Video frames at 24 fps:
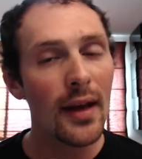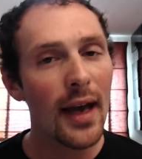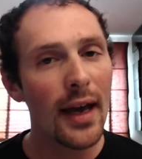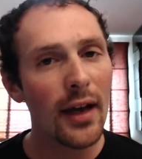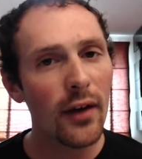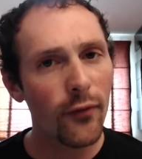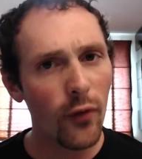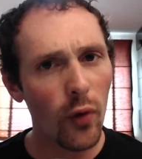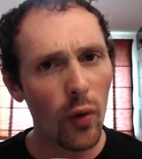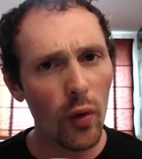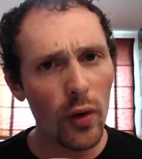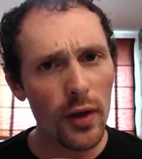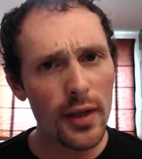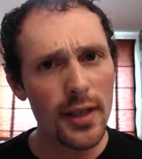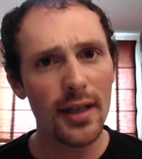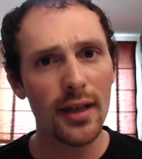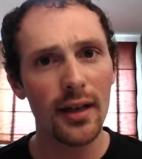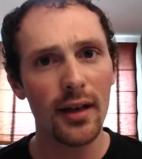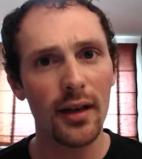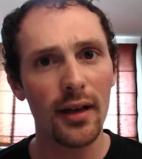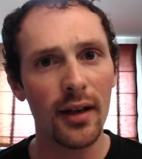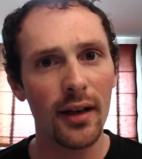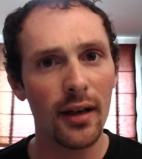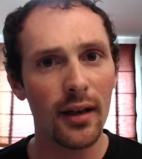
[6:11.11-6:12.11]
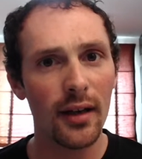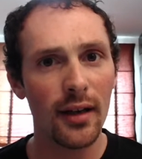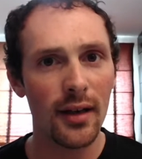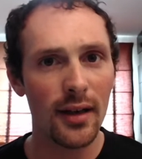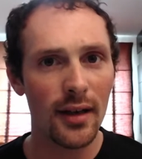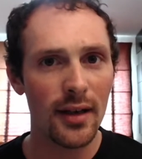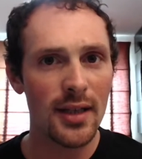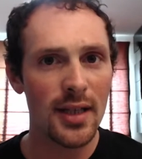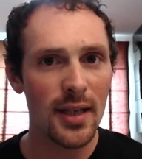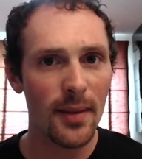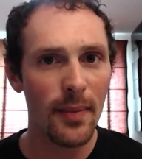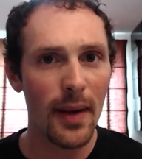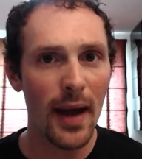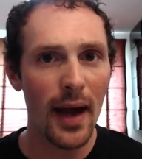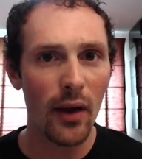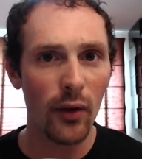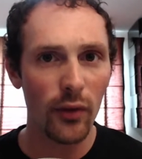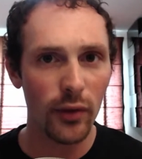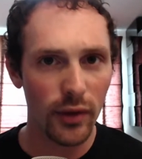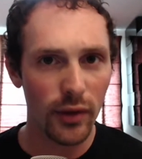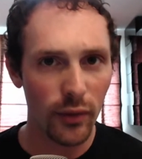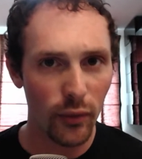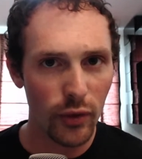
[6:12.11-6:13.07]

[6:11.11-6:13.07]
And of course, it's about,